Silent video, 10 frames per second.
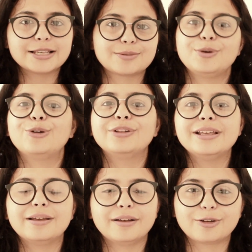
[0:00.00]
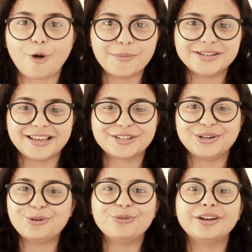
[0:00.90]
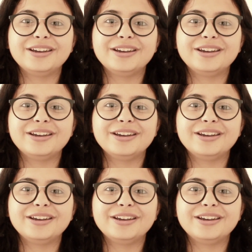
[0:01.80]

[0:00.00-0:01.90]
ask me on the comment section over